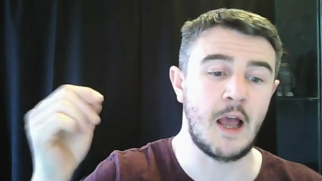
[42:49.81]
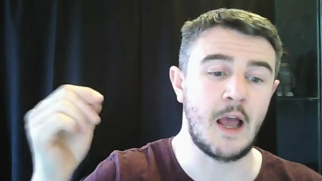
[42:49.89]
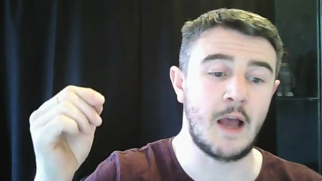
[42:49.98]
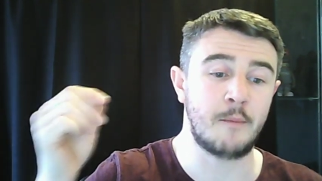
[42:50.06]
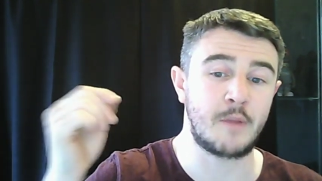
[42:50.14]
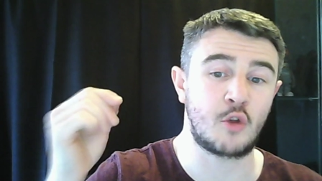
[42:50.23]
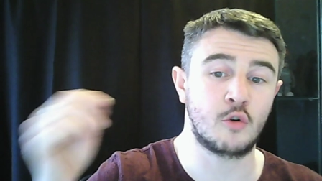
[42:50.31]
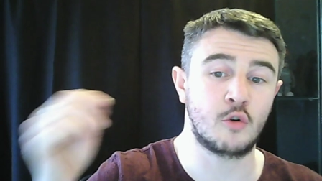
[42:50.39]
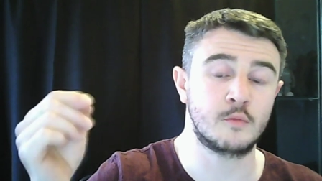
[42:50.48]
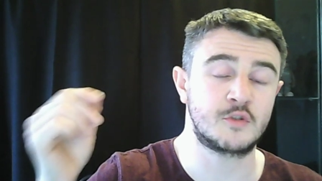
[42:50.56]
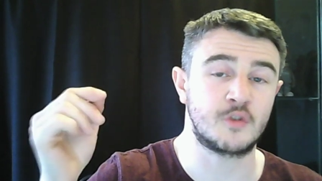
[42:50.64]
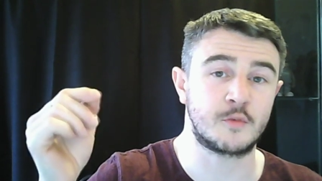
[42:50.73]
and
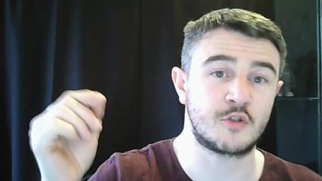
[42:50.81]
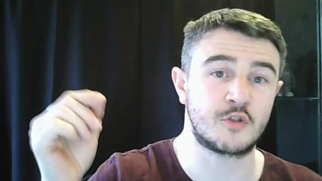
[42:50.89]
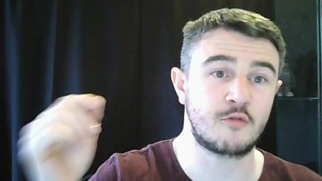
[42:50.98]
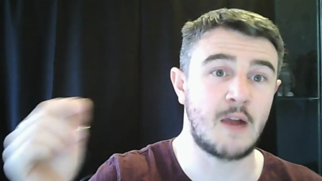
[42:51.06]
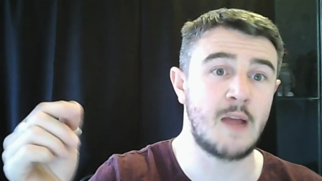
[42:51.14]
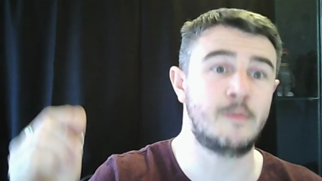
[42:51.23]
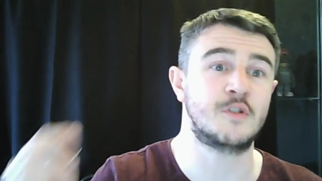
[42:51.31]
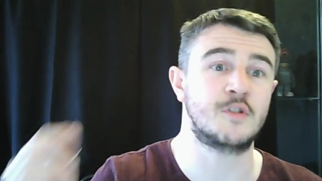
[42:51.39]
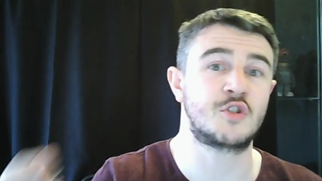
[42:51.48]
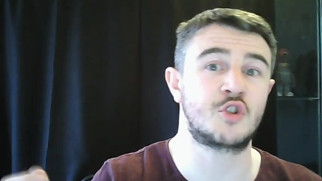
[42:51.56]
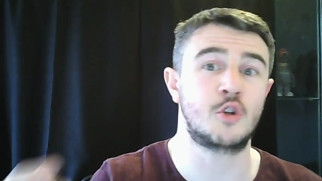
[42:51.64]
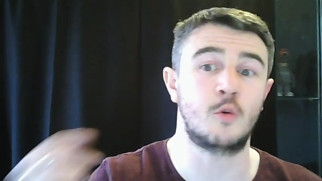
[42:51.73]
become
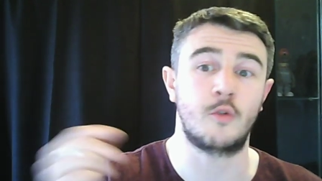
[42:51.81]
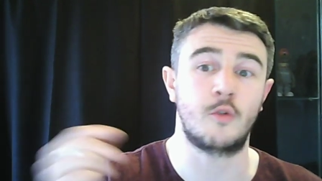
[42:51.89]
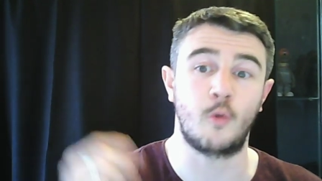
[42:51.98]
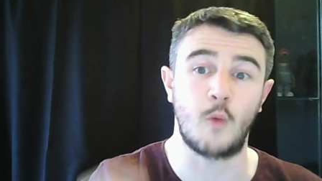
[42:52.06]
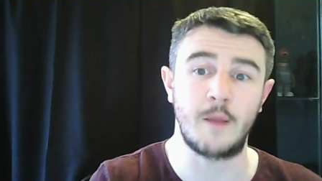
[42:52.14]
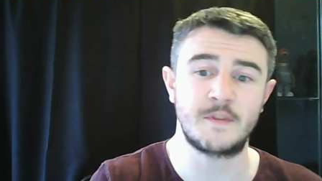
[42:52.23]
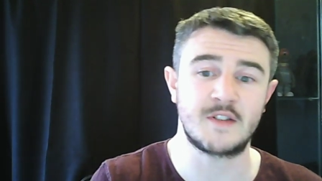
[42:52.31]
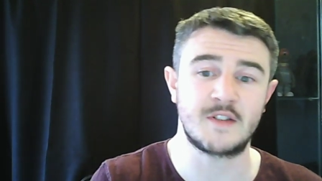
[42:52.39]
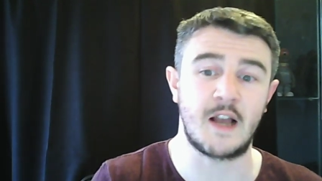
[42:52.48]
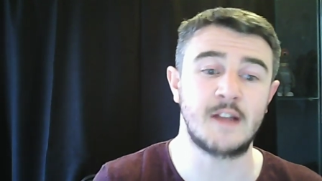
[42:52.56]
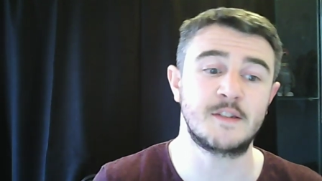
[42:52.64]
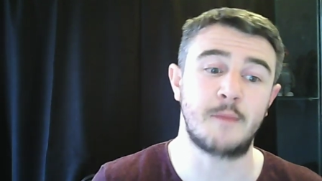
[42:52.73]
subscribers to the
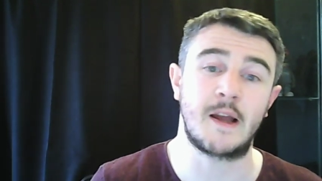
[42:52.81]
website